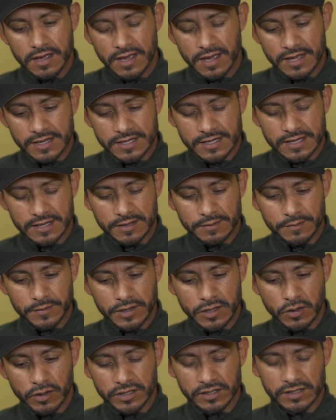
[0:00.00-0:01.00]
And
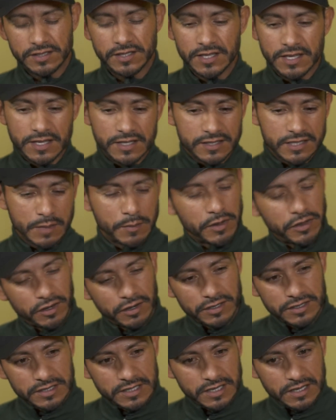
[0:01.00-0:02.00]
you can see some of
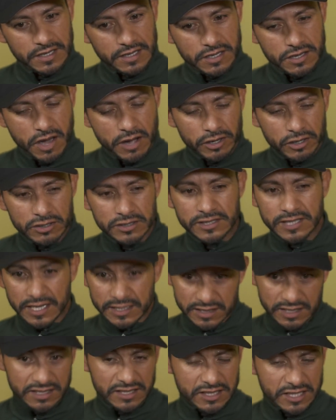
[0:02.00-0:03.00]
their younger
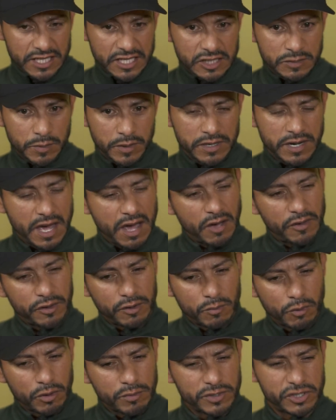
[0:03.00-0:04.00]
tendencies, but now they're
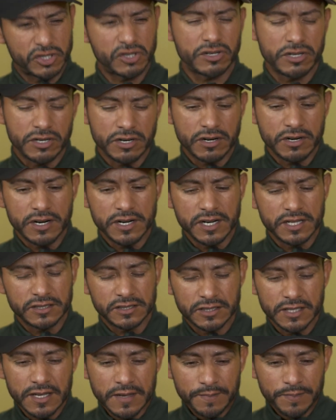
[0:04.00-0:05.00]
more mature, and
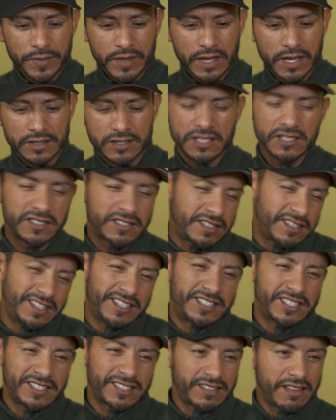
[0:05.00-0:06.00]
it's
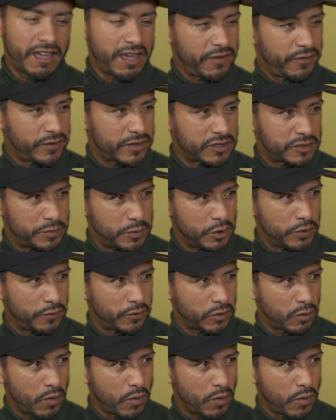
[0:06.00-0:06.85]
just life, and it's beautiful to